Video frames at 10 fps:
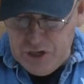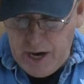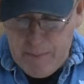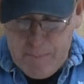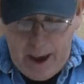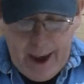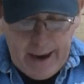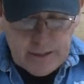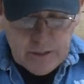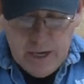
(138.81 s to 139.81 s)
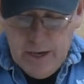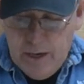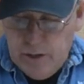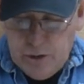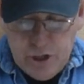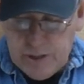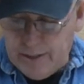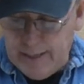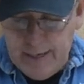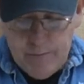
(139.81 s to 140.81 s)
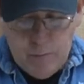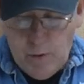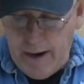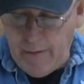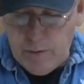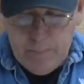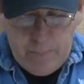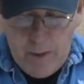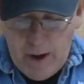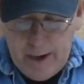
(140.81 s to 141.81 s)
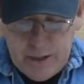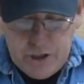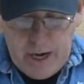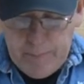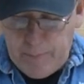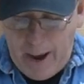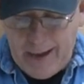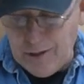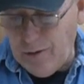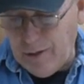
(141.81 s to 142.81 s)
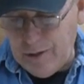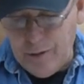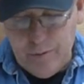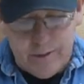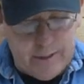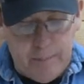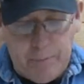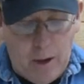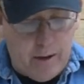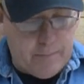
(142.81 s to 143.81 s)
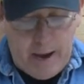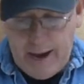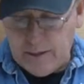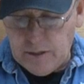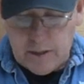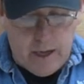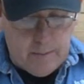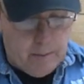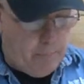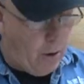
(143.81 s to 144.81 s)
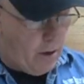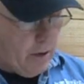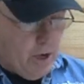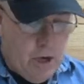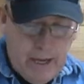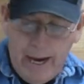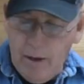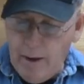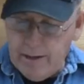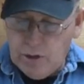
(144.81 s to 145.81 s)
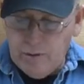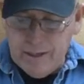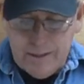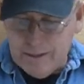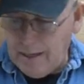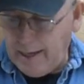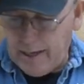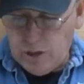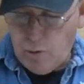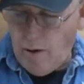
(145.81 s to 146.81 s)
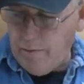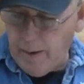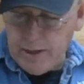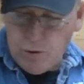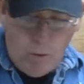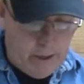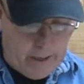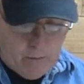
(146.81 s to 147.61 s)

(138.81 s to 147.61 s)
shaped bags, just whatever uh, shaped bag, you can use Ziploc bags and cut them apart. Anyway, so this is like a twelve by twenty.